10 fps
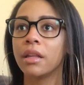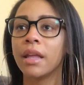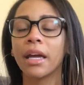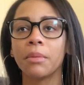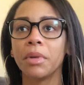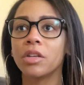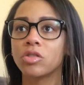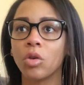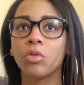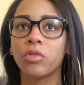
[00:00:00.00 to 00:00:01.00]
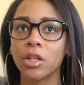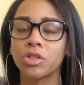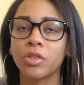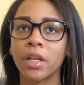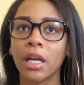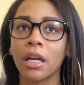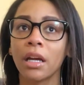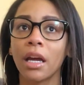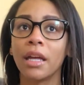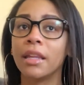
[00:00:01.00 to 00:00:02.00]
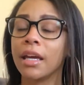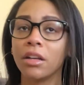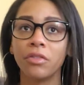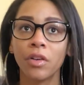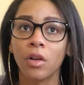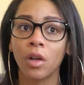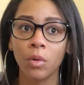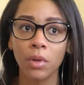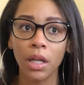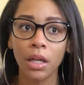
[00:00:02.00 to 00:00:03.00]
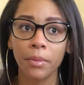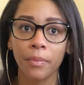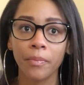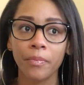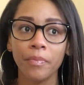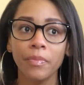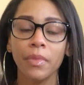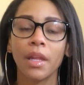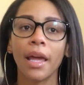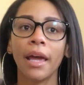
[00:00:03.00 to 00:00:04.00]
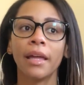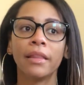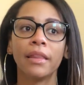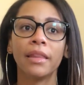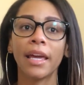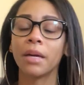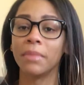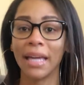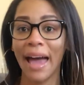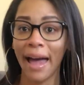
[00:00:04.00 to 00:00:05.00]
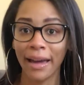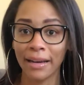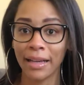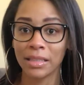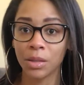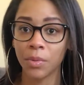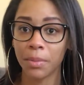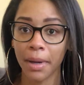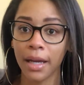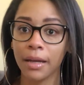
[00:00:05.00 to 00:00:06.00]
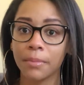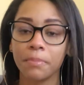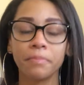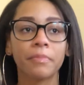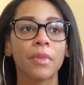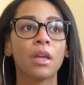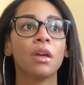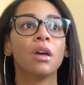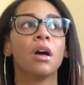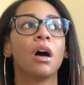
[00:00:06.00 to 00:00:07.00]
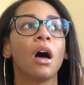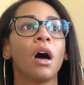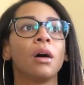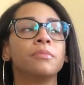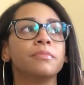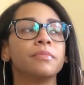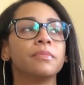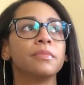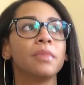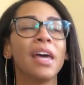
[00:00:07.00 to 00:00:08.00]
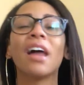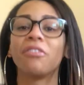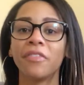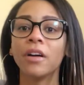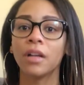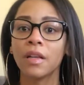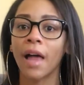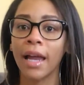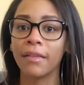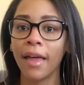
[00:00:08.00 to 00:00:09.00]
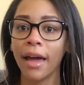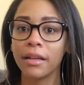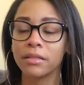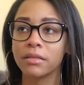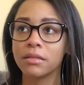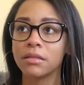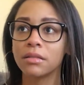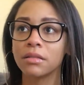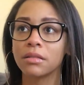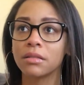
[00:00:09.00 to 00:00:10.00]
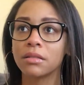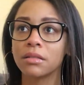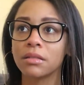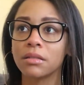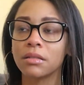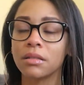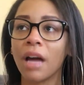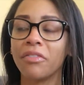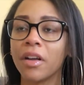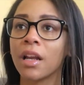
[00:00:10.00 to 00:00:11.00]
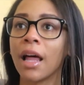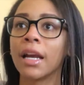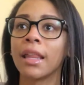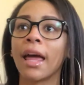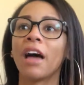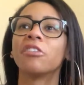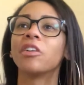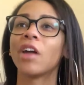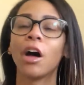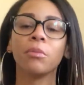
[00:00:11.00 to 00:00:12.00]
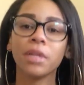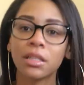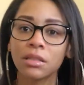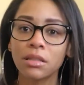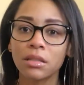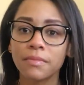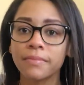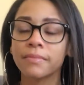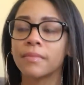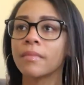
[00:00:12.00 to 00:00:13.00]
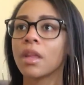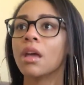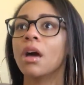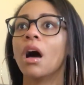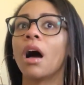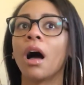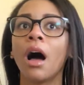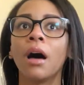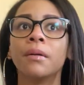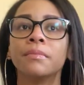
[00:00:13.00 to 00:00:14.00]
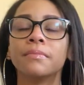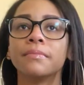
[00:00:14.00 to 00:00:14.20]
they can be so frustrating, and they can feel lonely, and they can be agonizing with pain. And I felt a lot of that. I felt helpless. Um,